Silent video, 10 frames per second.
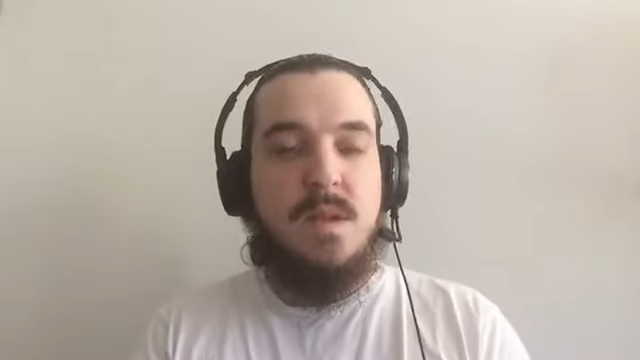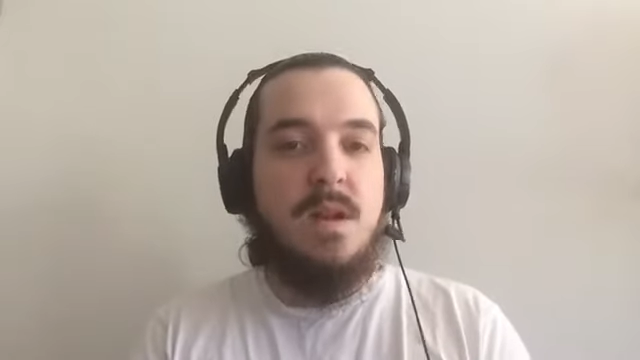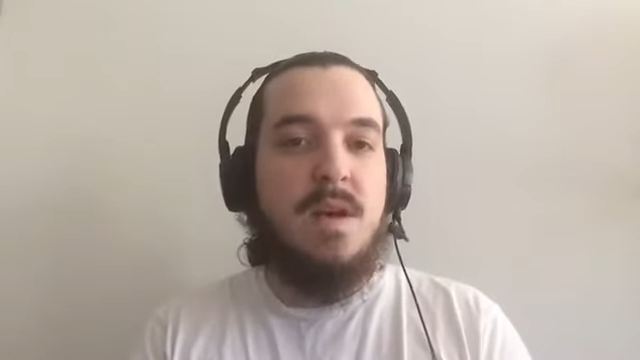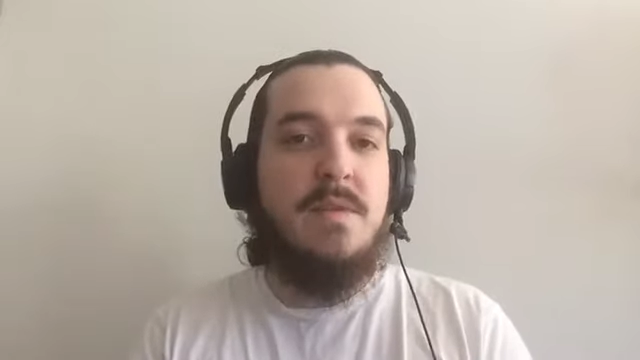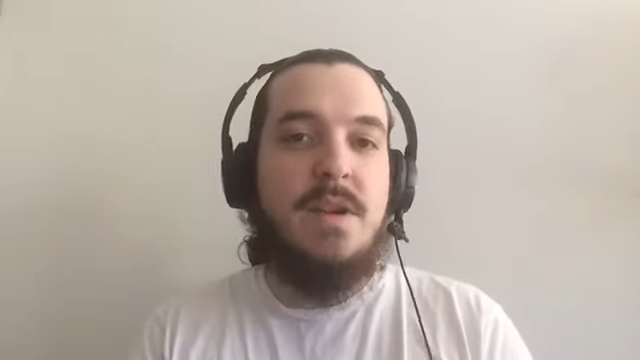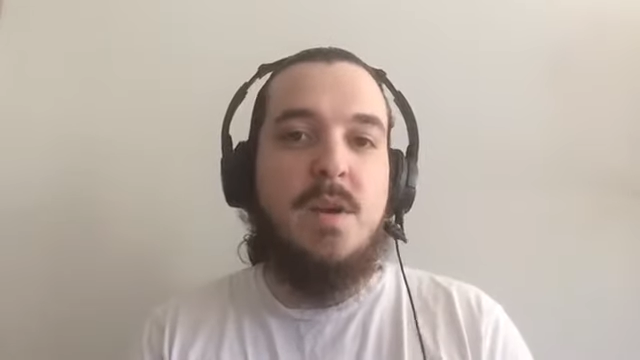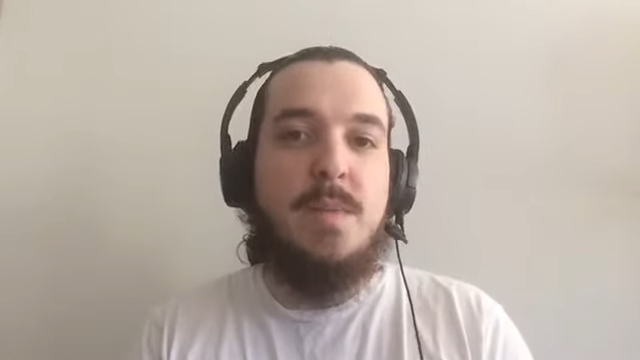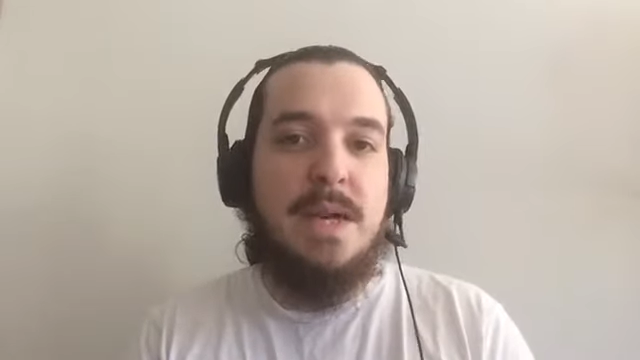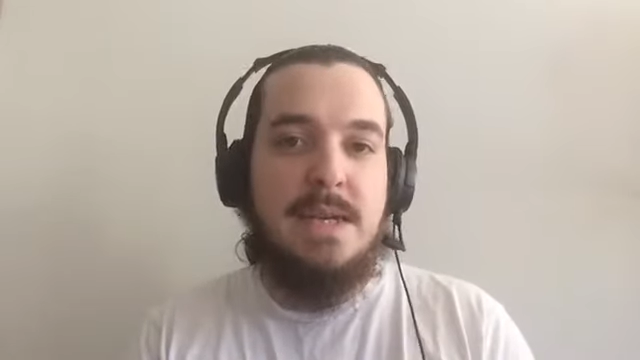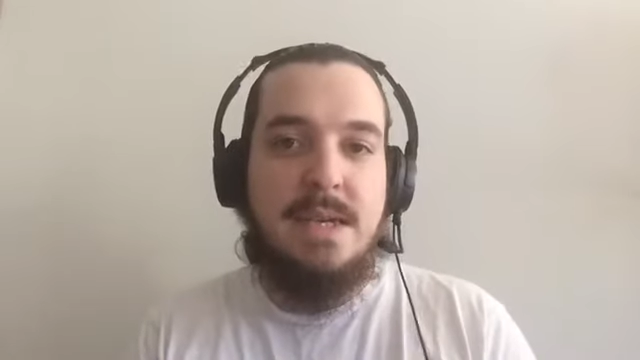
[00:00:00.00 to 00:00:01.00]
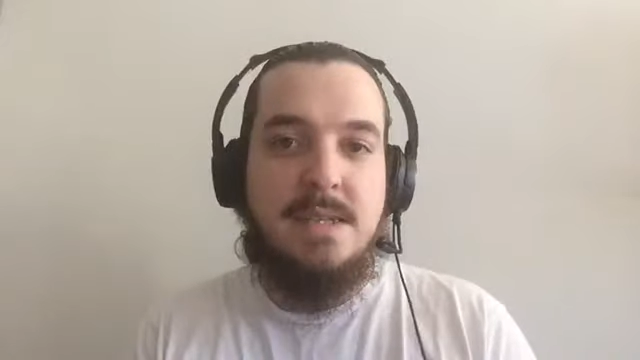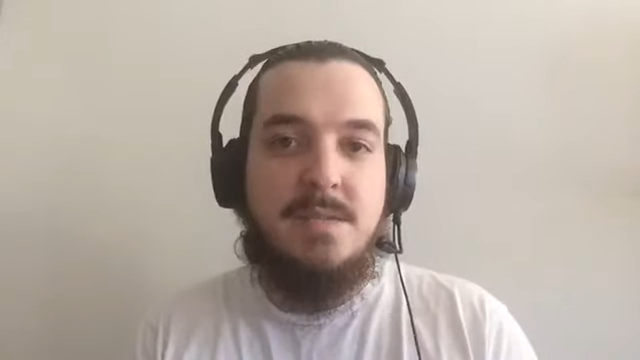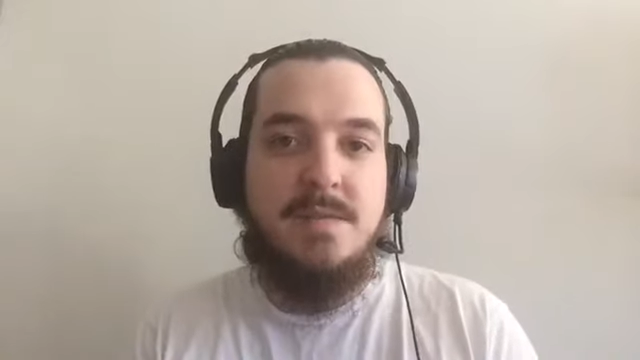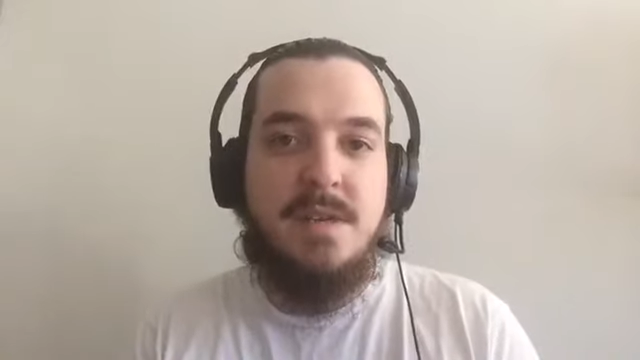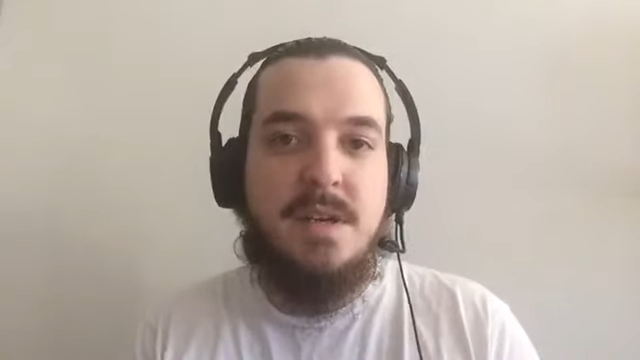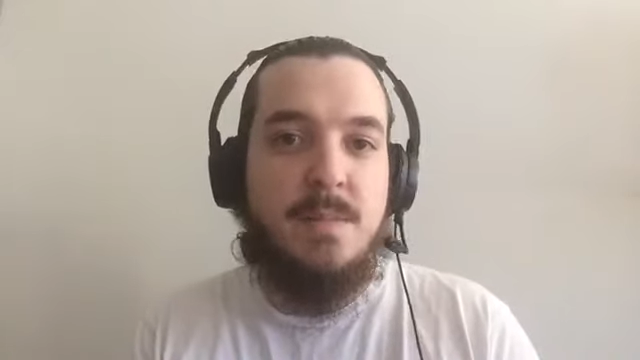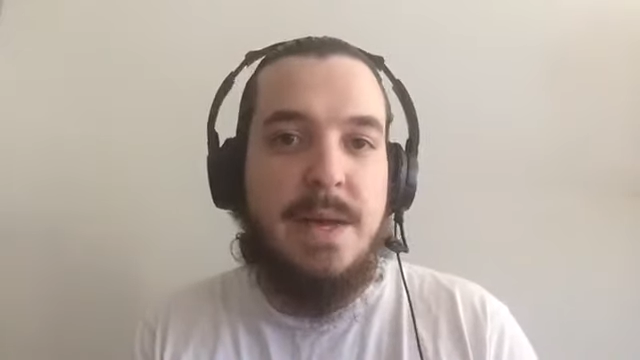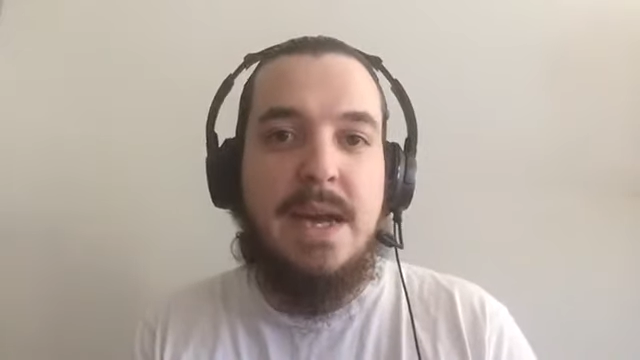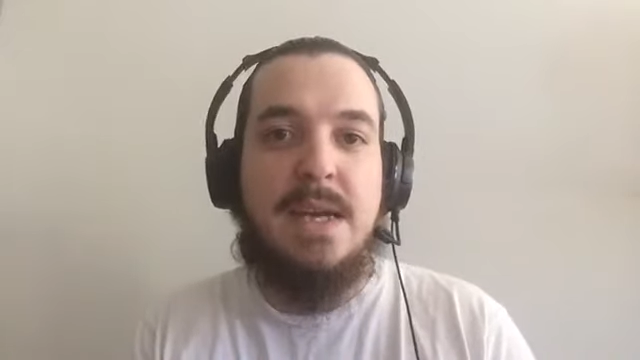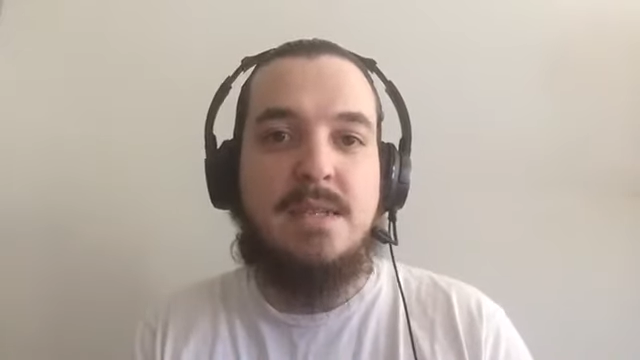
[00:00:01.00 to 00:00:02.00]
video podcast that we've done in the
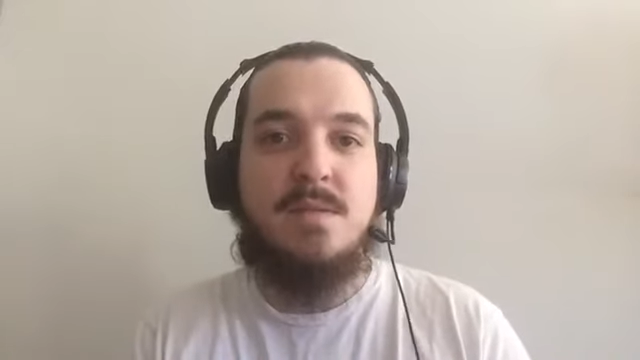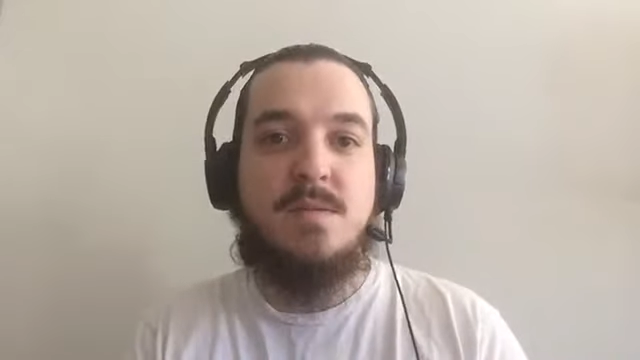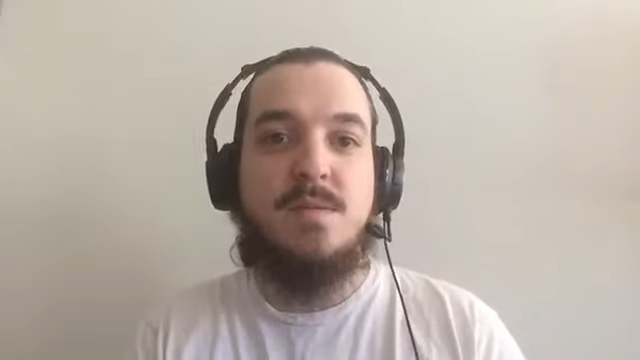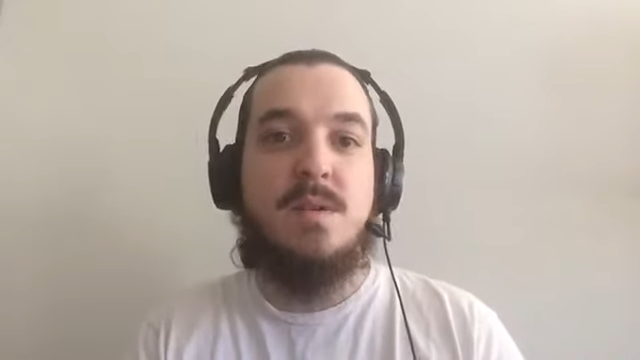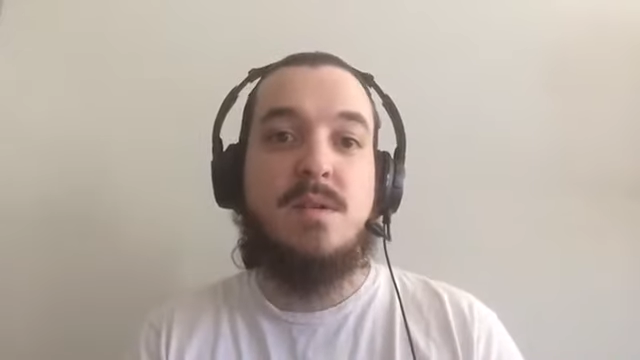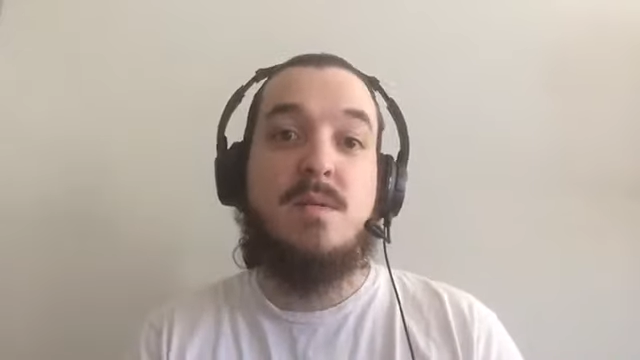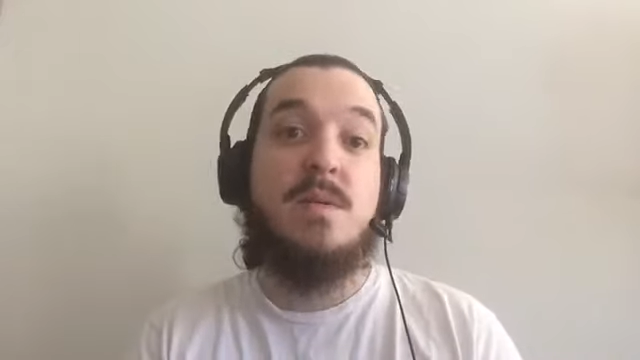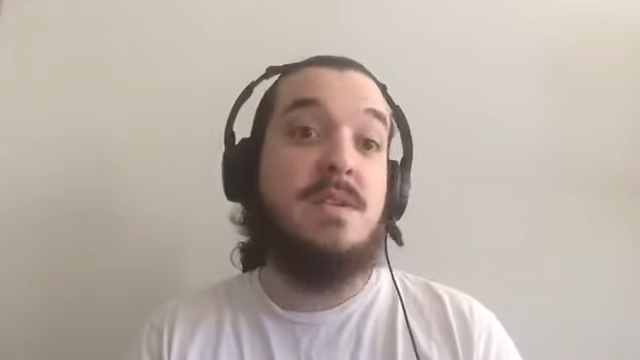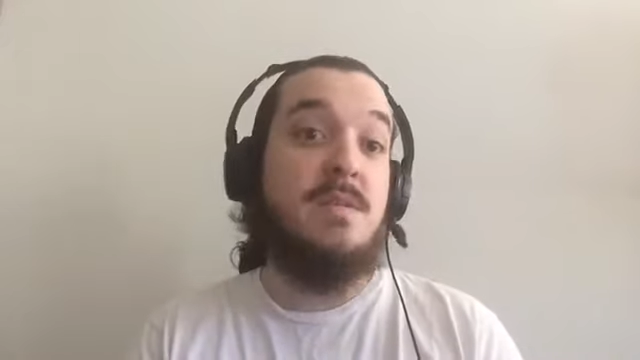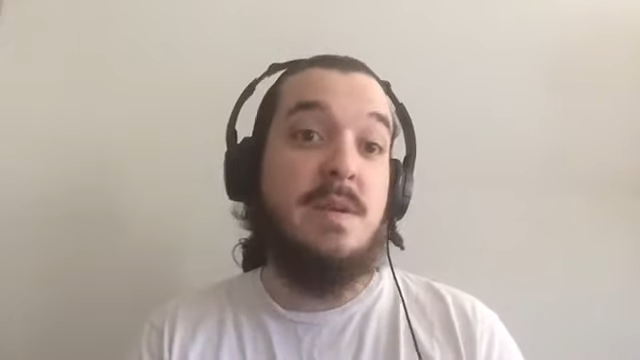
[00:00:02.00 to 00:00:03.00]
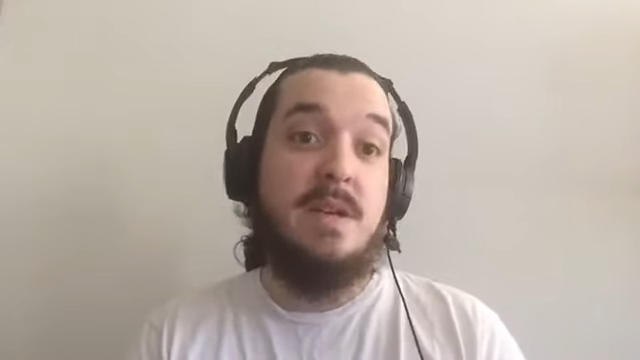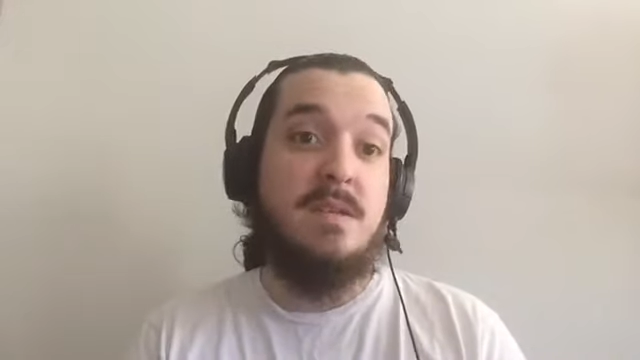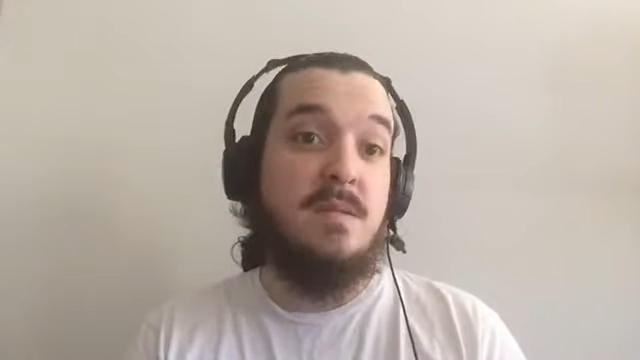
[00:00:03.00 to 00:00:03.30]
past, which we're going to do again.